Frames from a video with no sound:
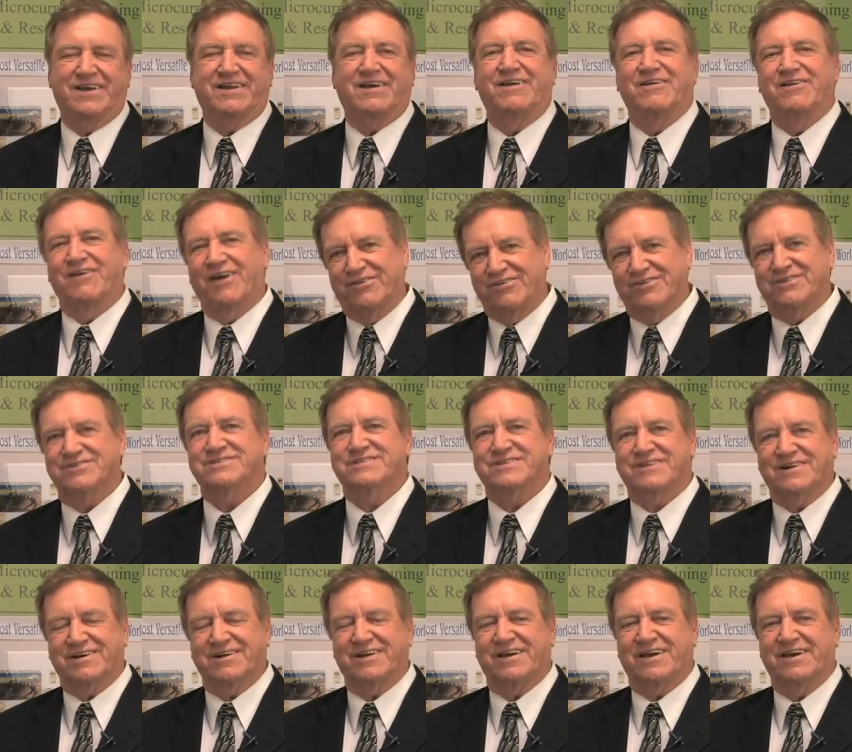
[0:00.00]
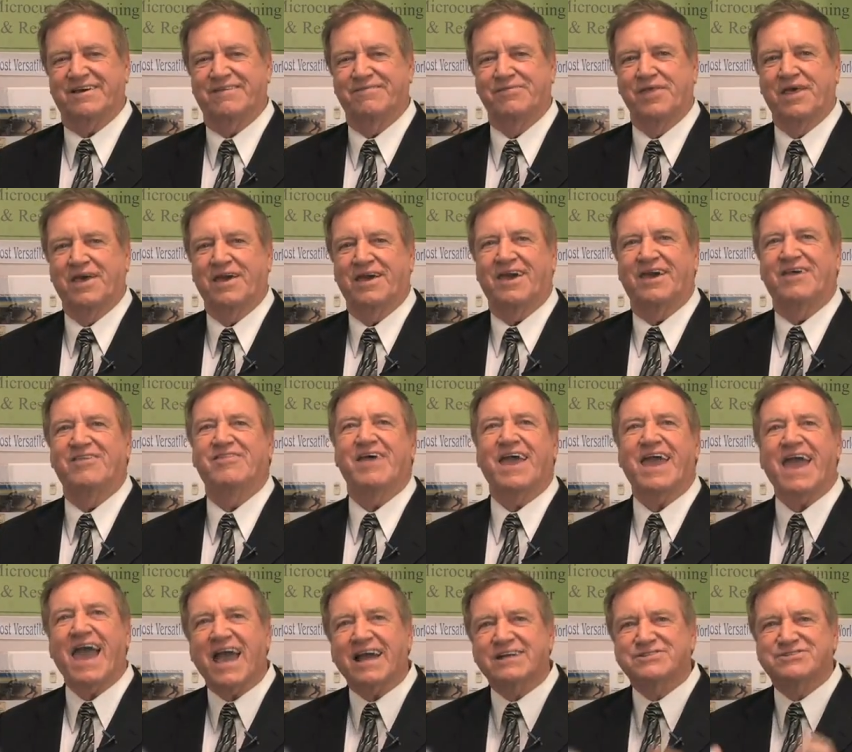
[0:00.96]
another study, and
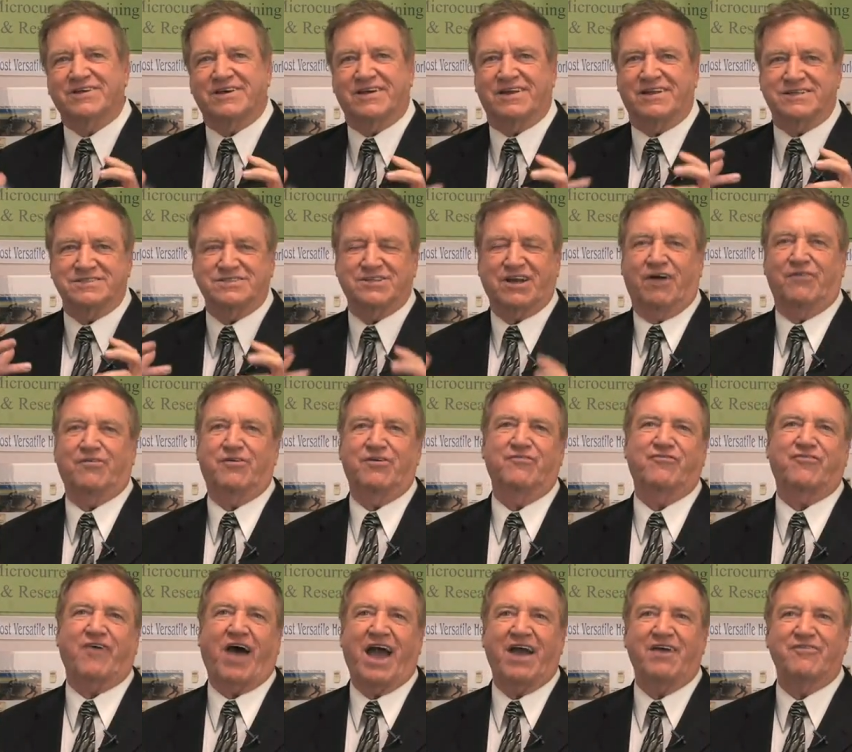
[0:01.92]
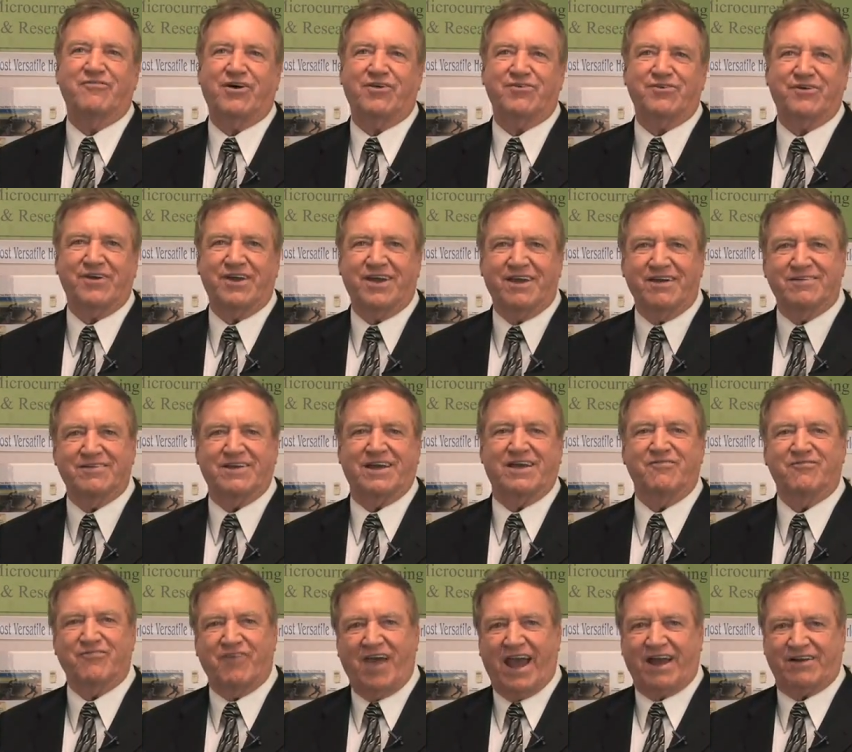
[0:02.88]
they actually discovered 5 other
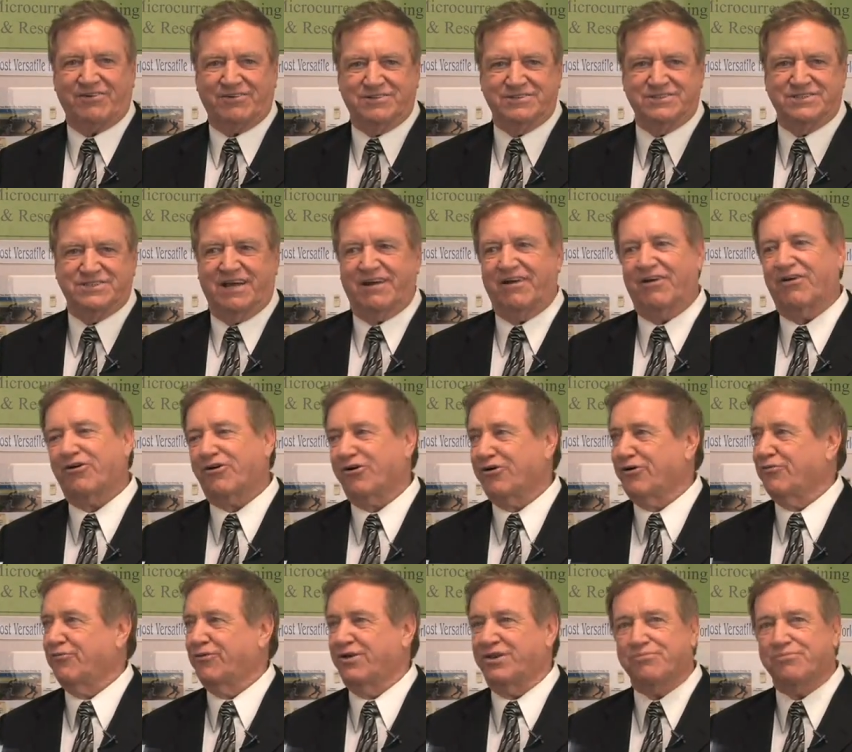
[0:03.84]
healing factors that occur with